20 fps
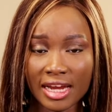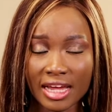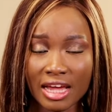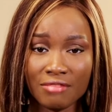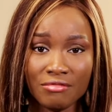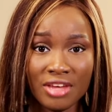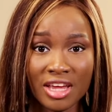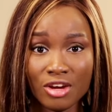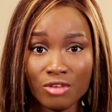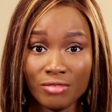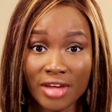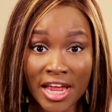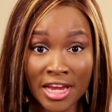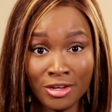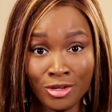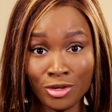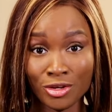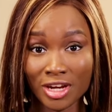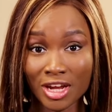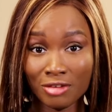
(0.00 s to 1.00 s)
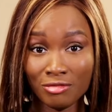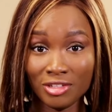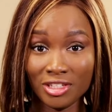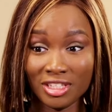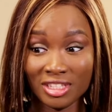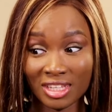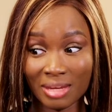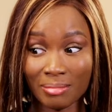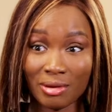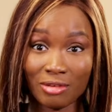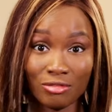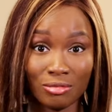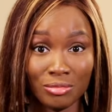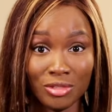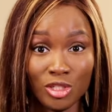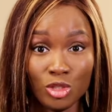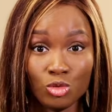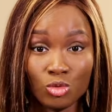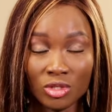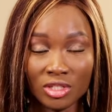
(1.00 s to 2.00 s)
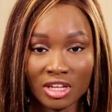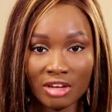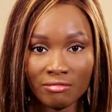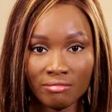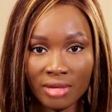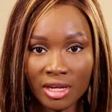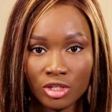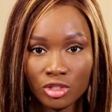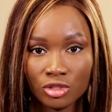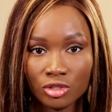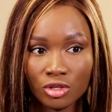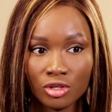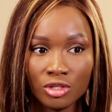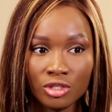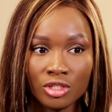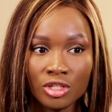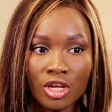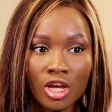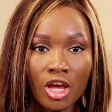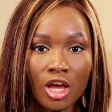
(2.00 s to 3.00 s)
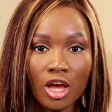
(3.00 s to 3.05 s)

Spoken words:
Like, have you heard of any other reasons apart from these ones I've mentioned?